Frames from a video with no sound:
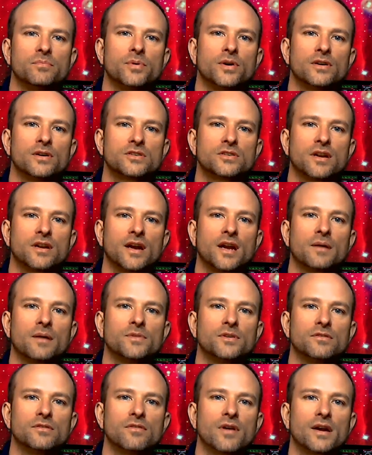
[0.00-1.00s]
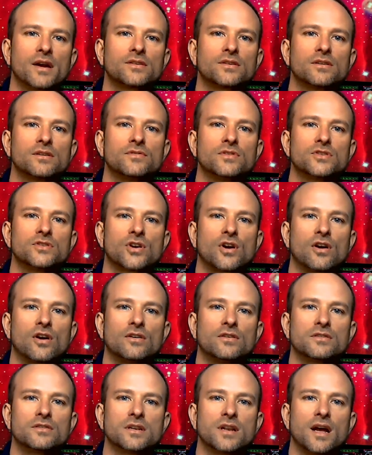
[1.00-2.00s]
Bush and I am the director of the
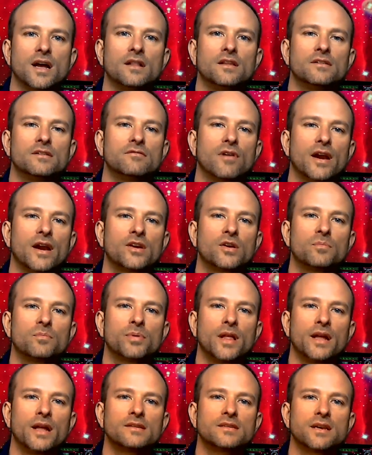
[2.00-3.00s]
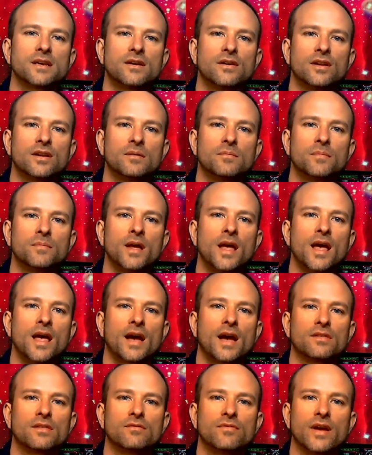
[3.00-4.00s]
Charles and Helen Reichert Planetarium
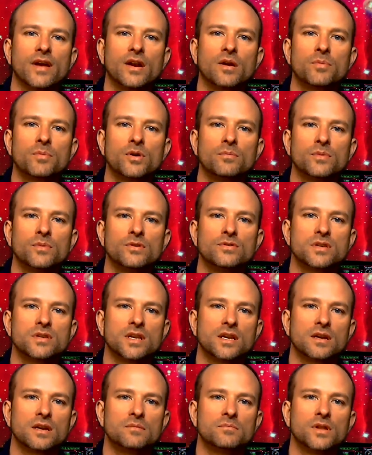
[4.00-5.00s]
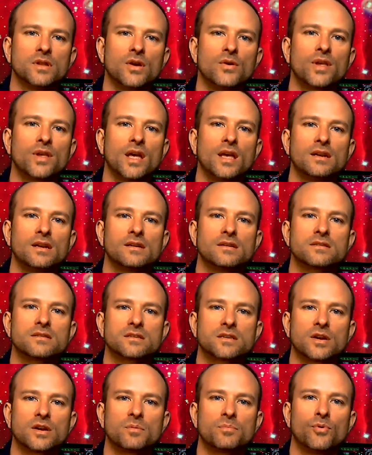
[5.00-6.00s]
at the Vanderbilt Museum located in
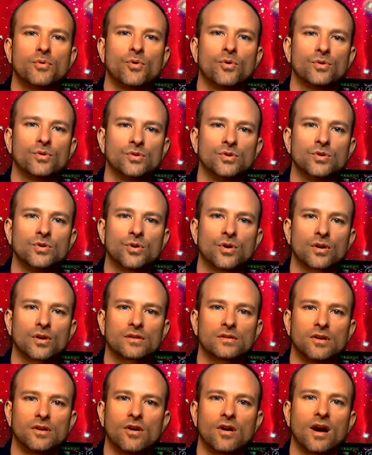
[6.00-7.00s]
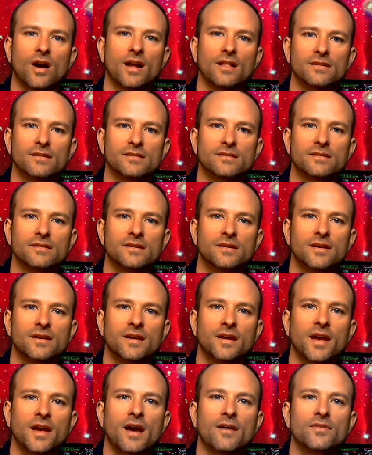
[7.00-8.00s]
Centerport, New York, Long Island.
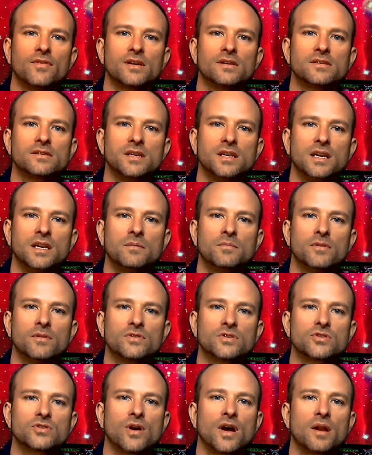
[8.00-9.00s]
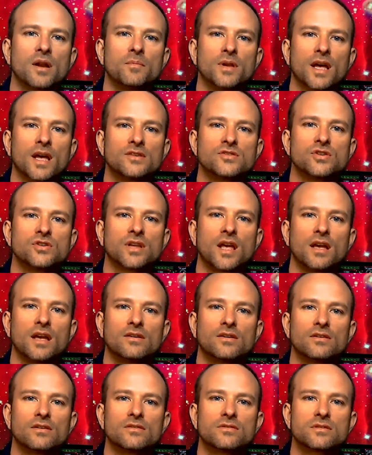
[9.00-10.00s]
Having a team of astronomy
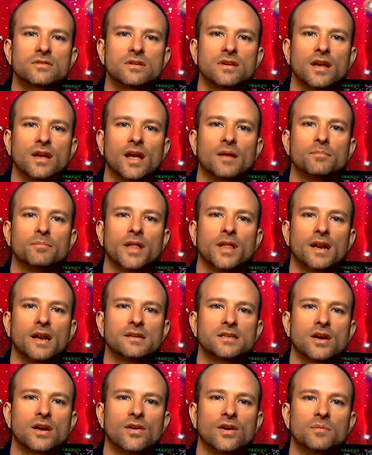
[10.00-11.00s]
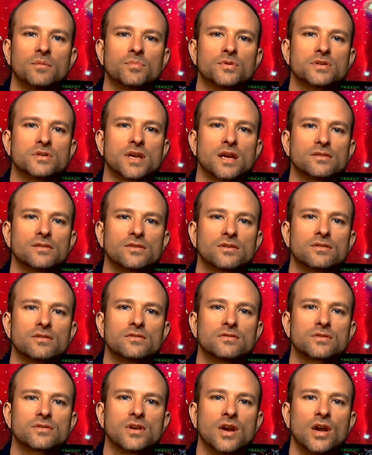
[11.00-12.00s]
educators and planetarium
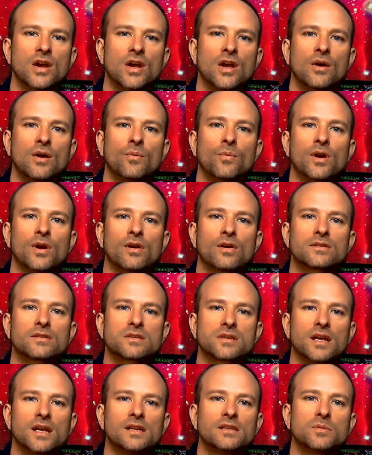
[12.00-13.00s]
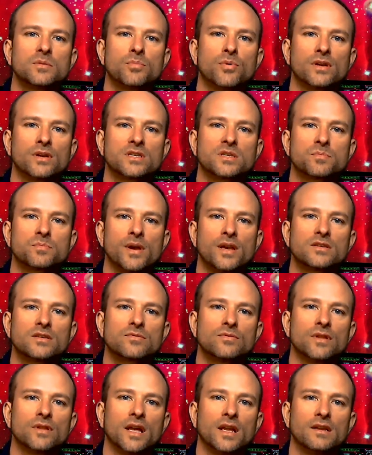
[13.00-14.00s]
presenters, we are excited to bring
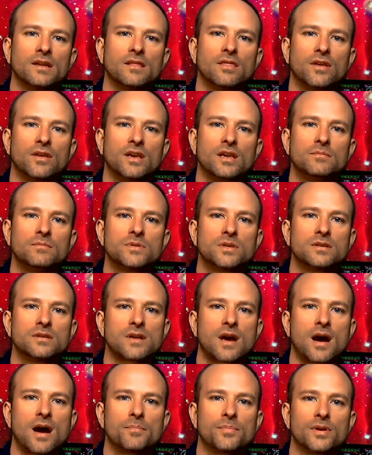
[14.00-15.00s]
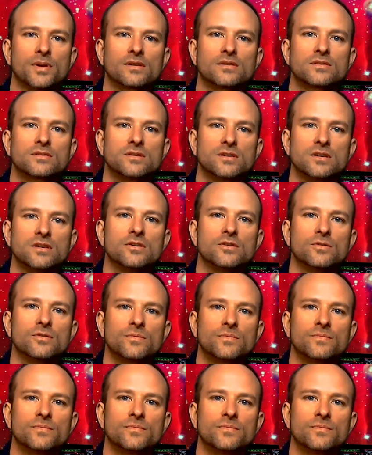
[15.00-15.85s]
space-related themes and topics to you.